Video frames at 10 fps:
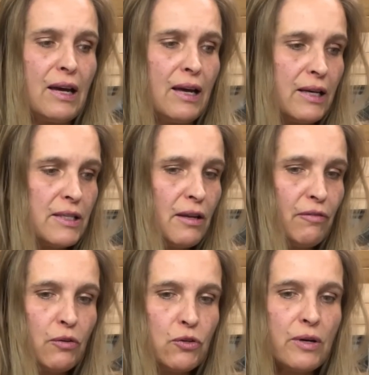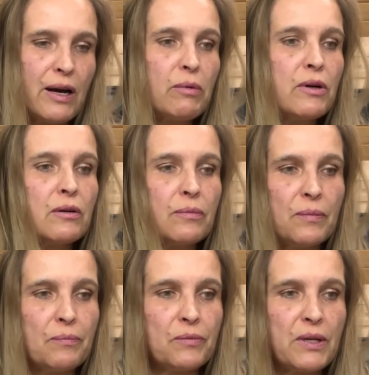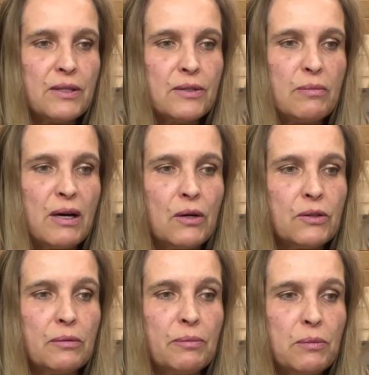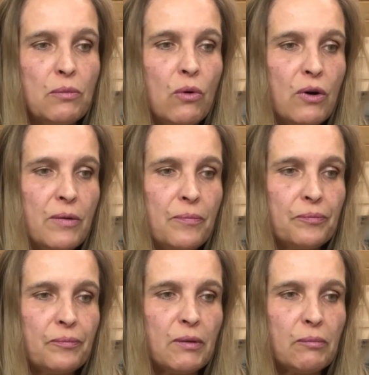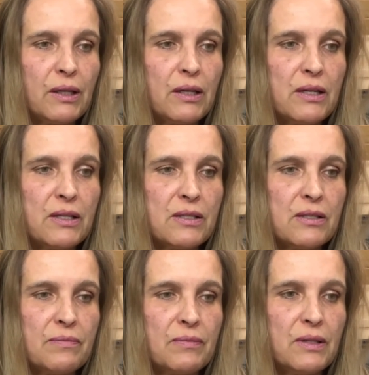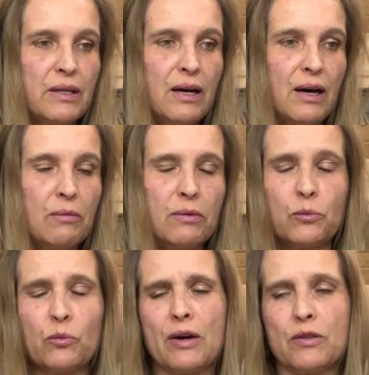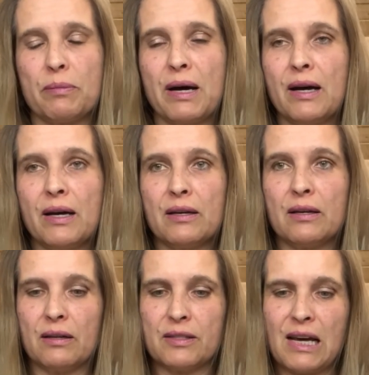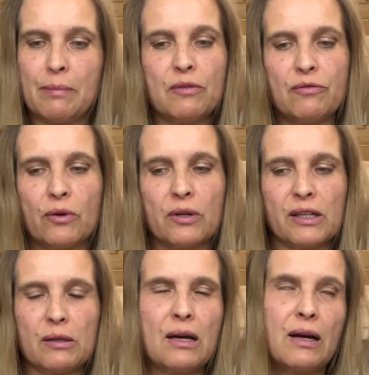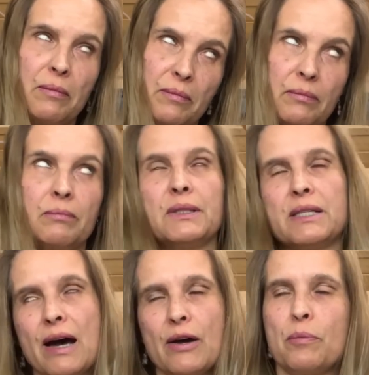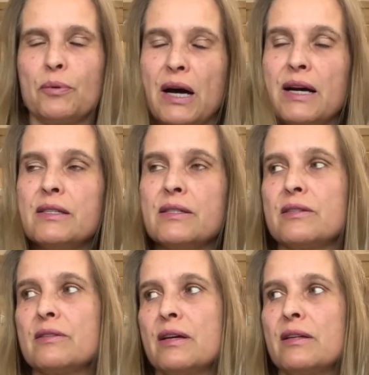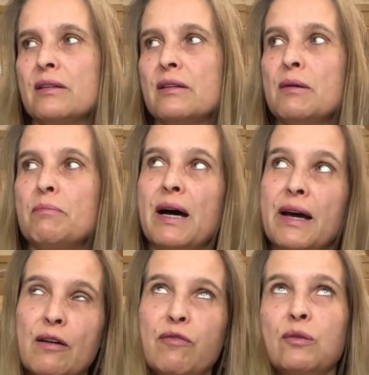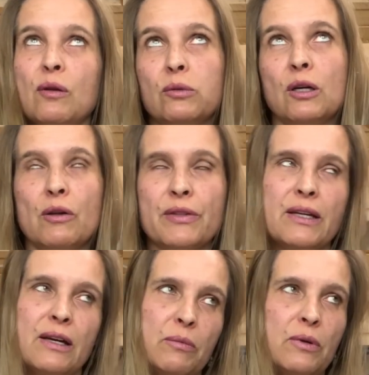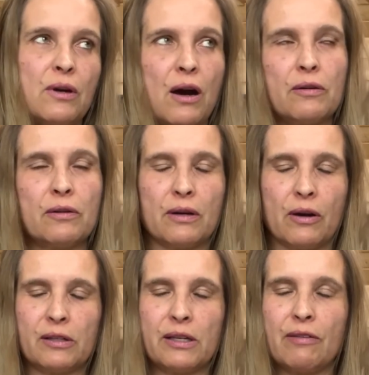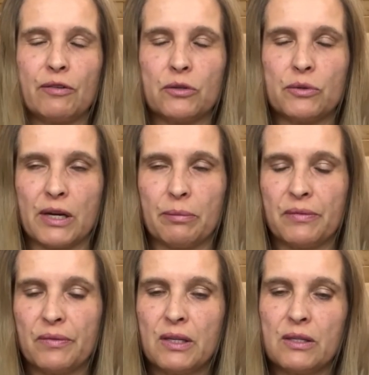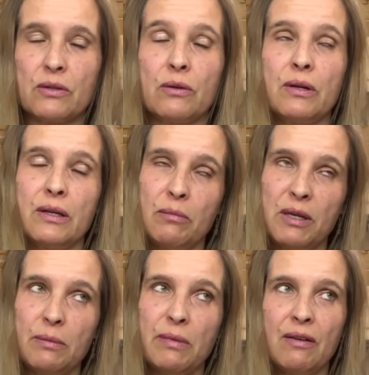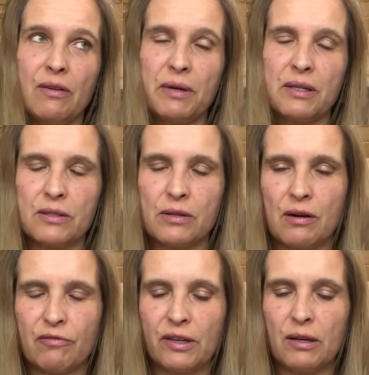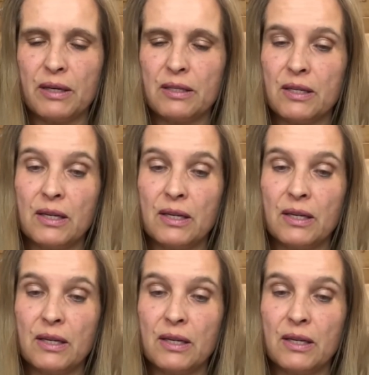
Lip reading: guess in the future I will test them out a bit more because, yeah, I would rather buy a sample for a little bit higher price than buying a full roll that I would hardly ever use up. So in the meantime, I have a big stock of filament